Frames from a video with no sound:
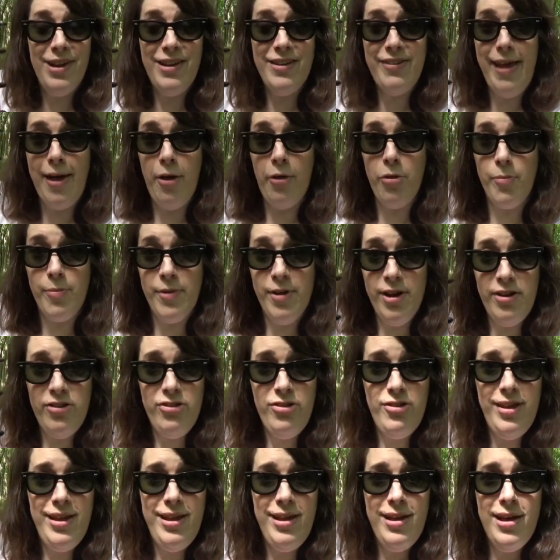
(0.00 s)
has held up
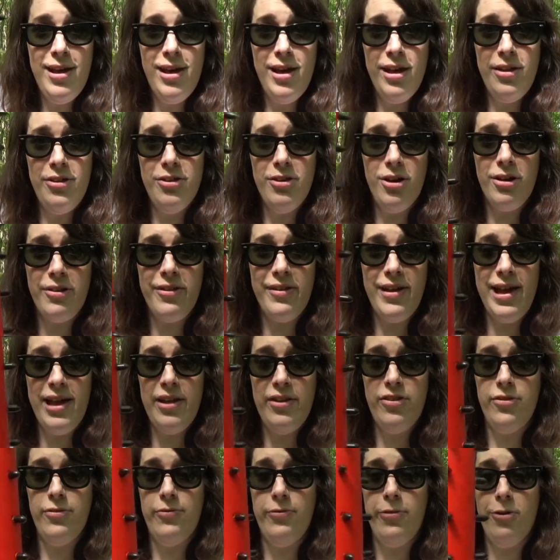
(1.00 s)
nicely. None of the
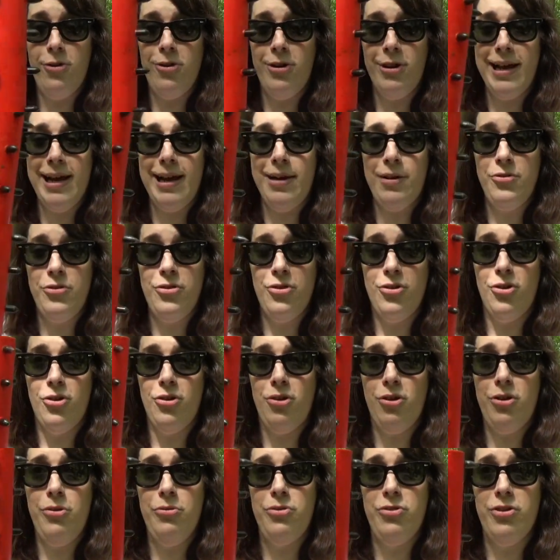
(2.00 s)
heads have fallen out or
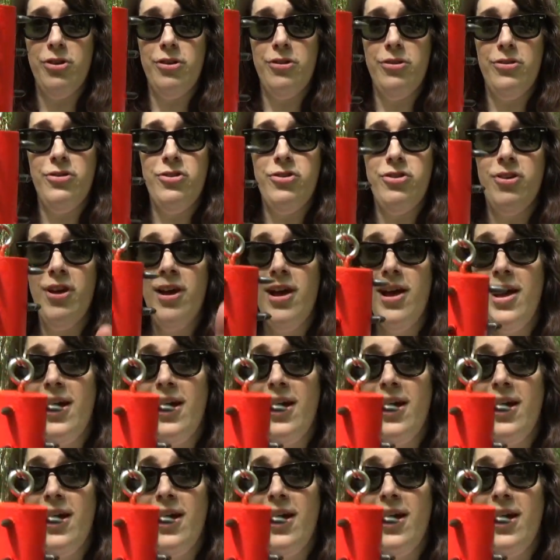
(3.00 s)
loosened.